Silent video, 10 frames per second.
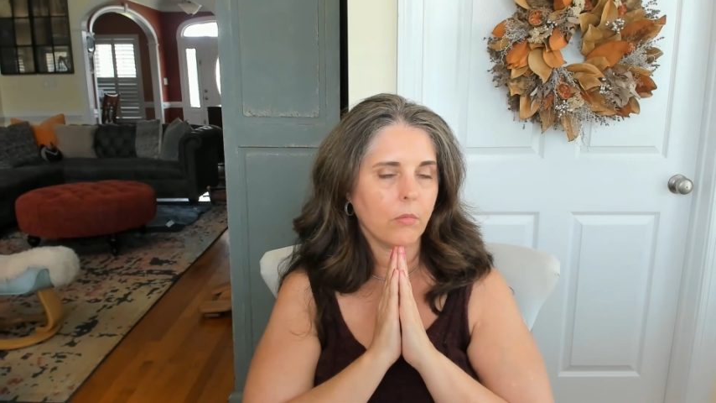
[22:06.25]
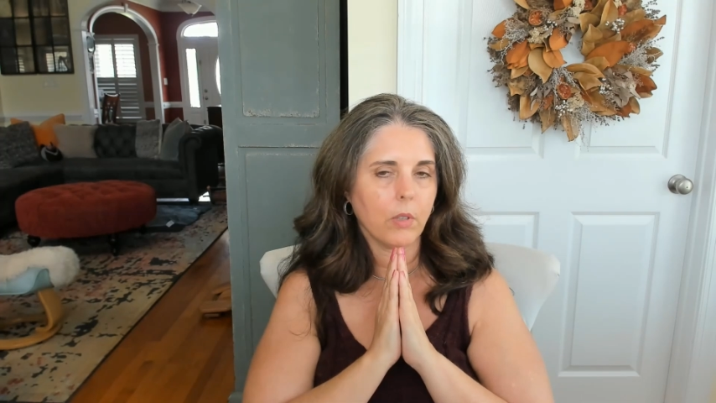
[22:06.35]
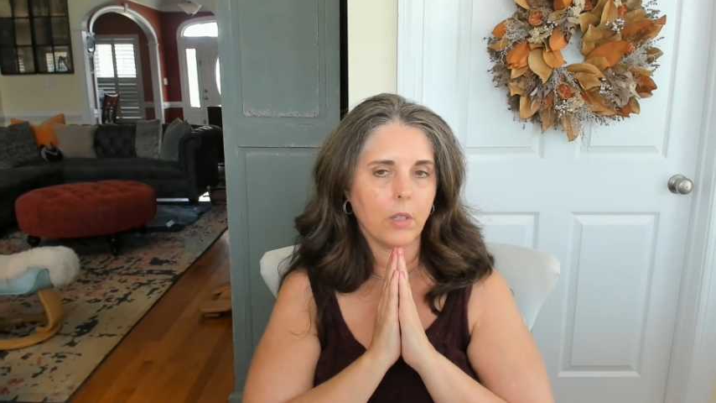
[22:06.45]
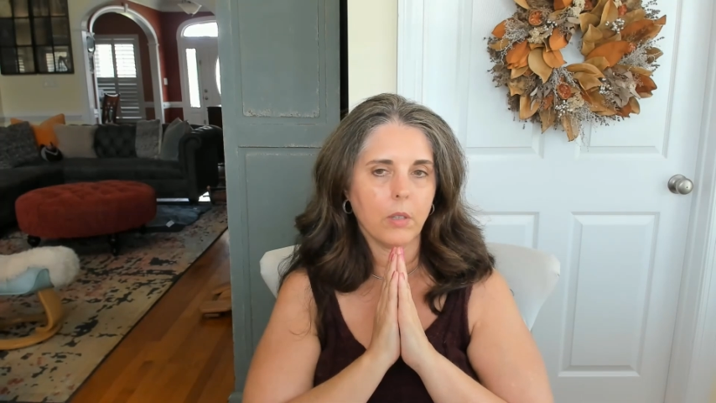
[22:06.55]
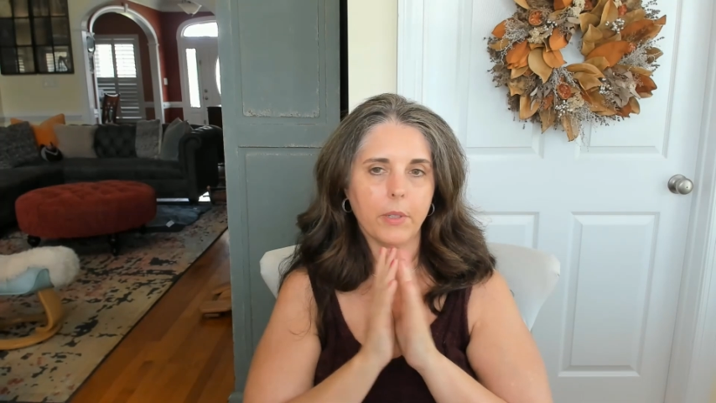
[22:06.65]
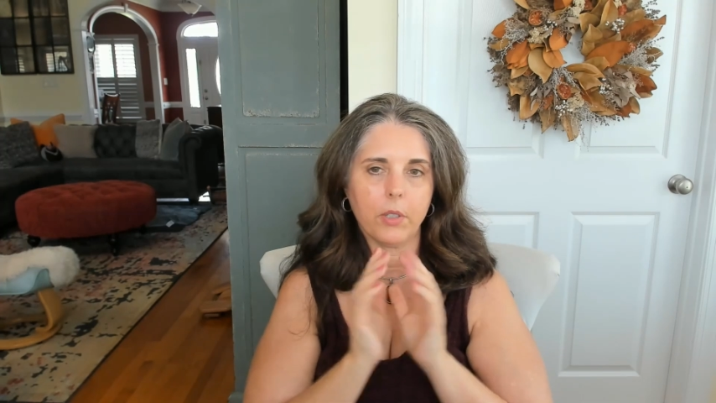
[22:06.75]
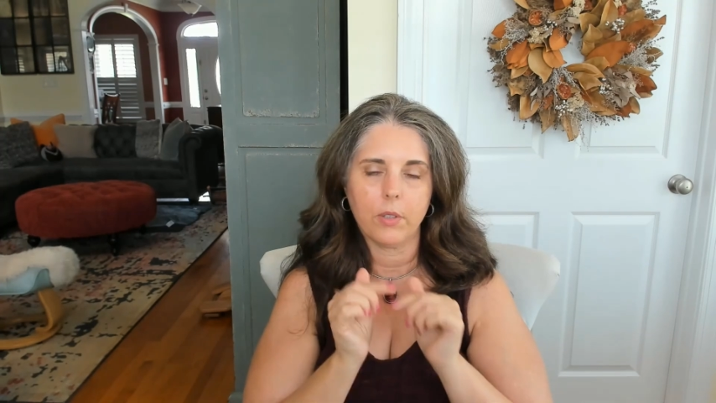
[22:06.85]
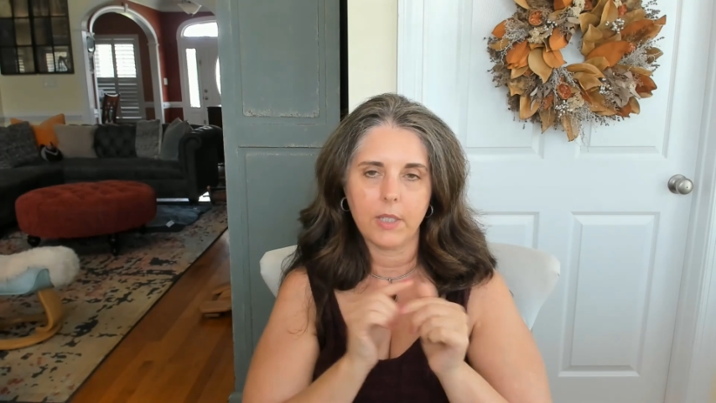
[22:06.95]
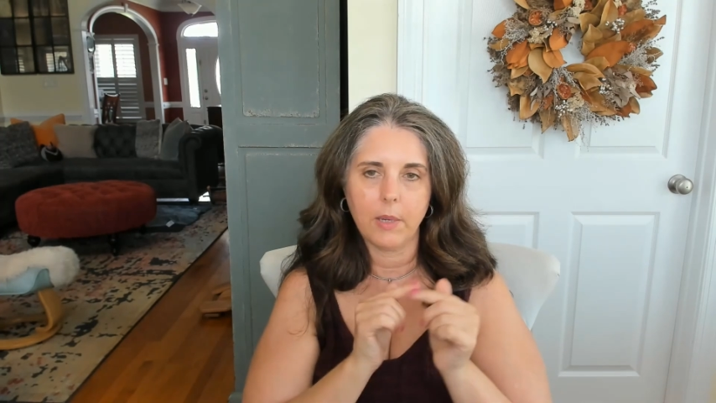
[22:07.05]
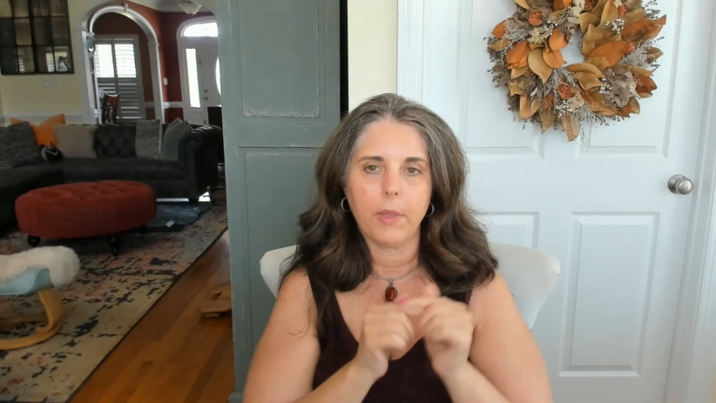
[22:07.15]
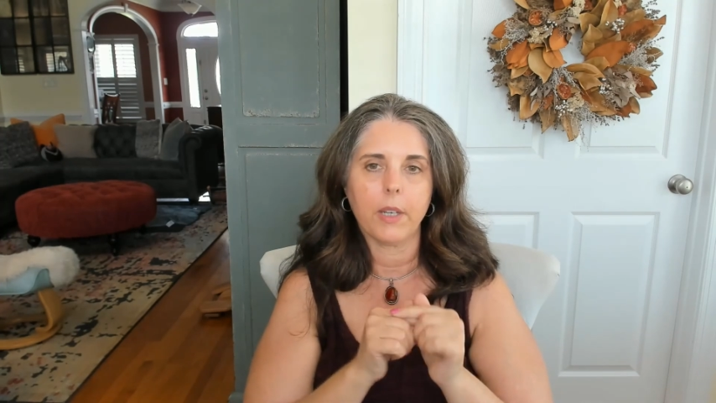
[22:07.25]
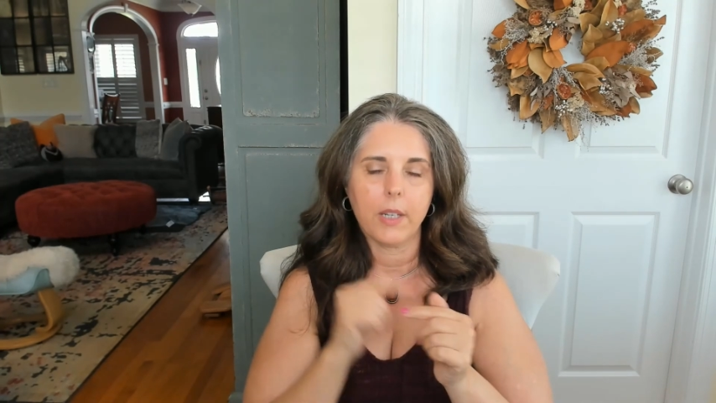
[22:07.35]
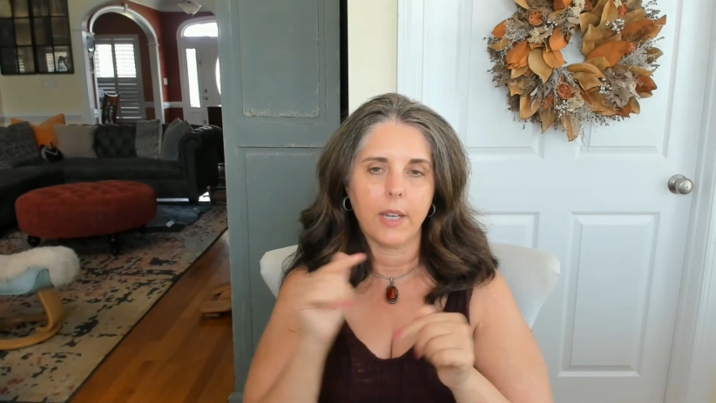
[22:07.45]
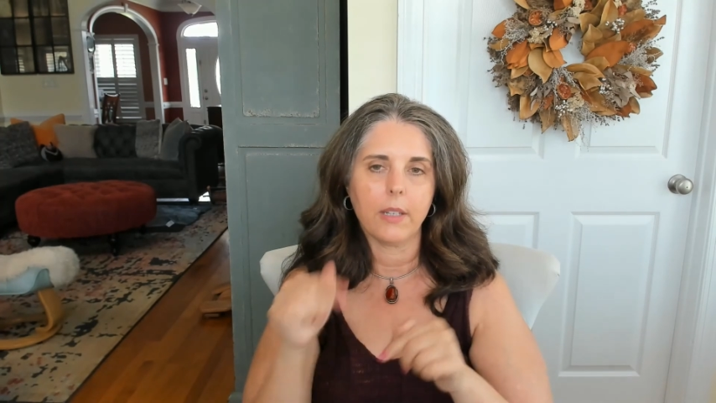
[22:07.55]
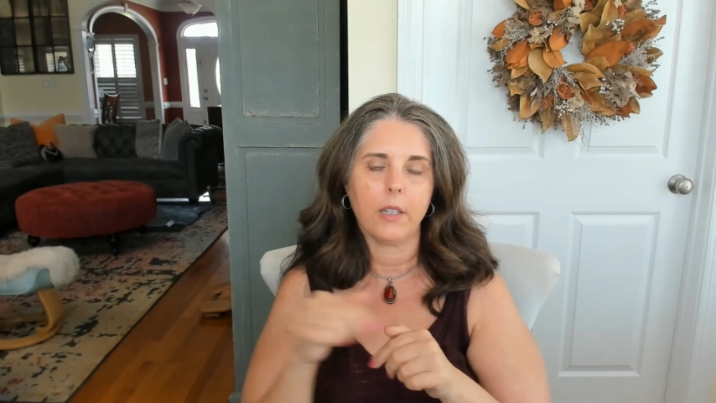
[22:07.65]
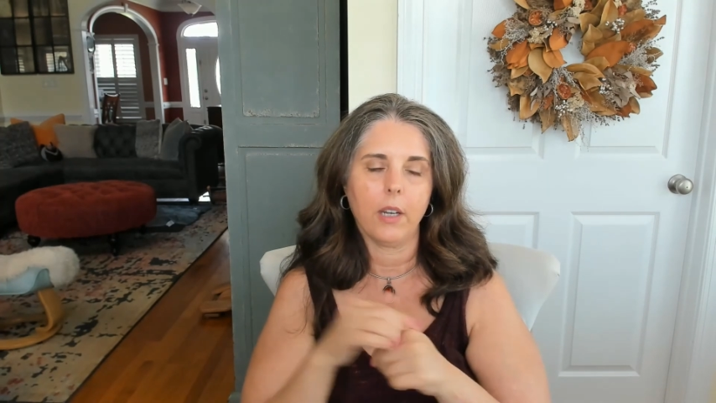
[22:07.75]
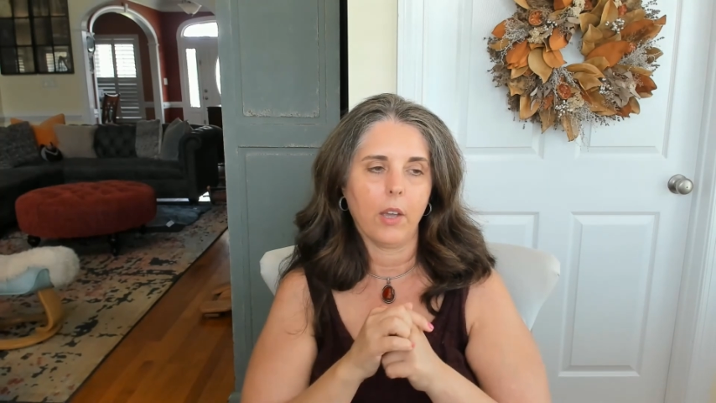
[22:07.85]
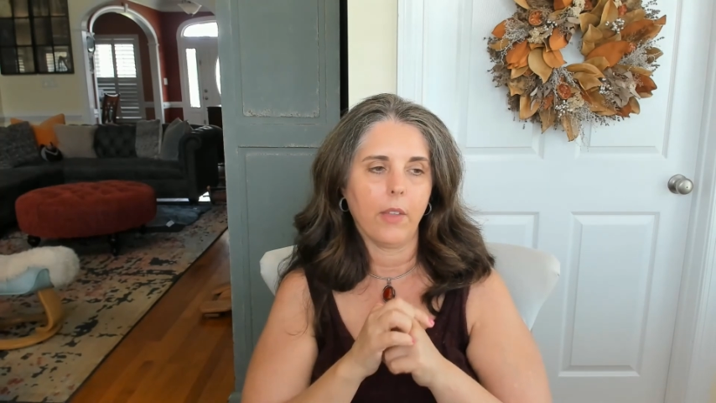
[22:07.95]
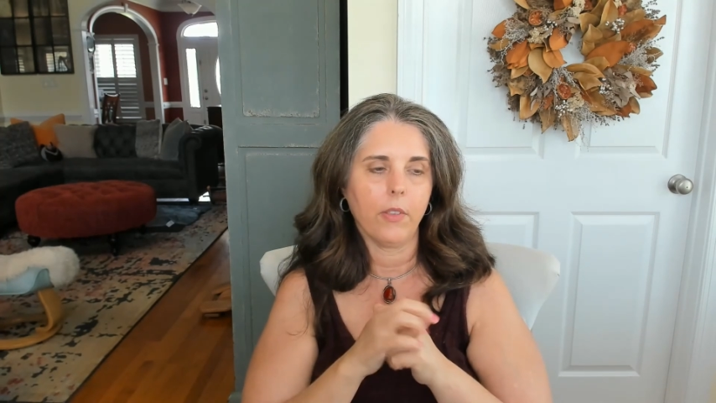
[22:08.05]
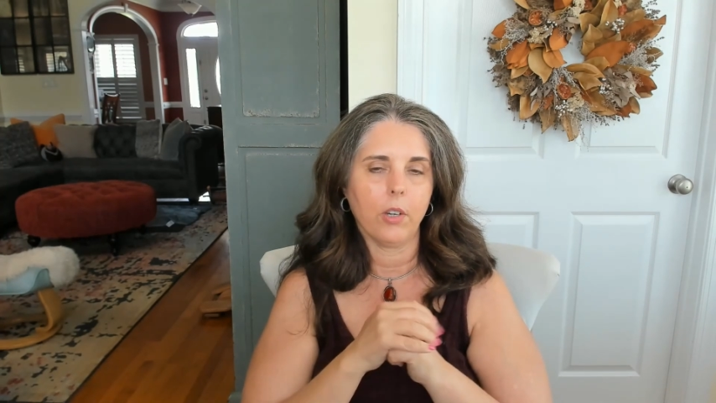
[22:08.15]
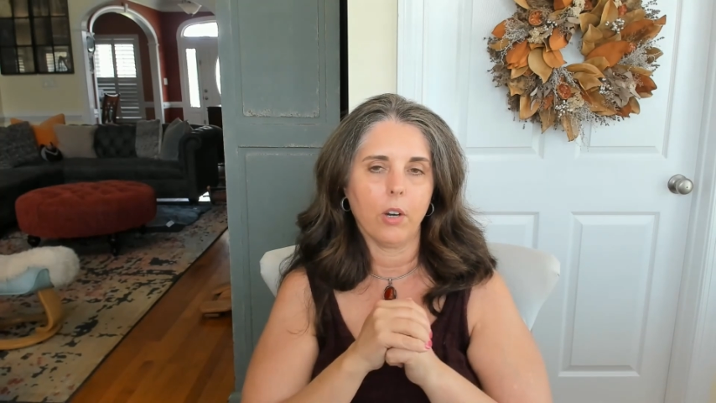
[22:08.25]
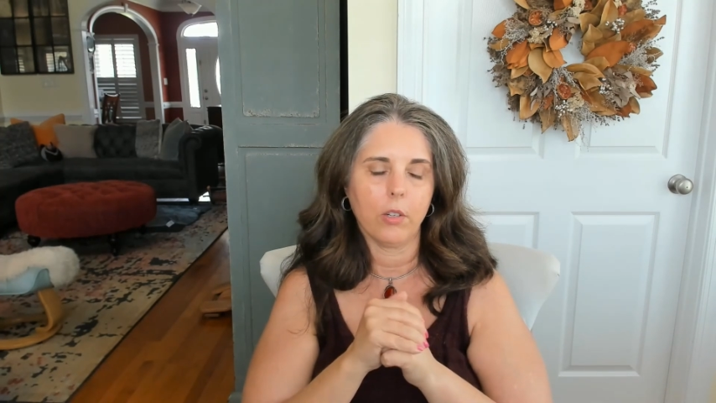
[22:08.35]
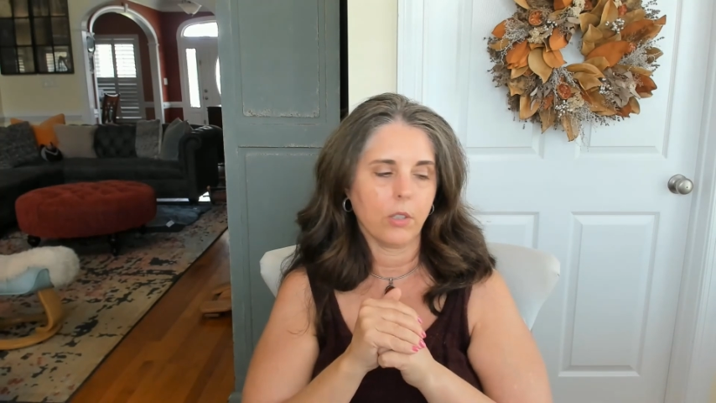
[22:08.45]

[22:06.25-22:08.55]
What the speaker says: I'll do the same thing today, and today I'll add the yarn.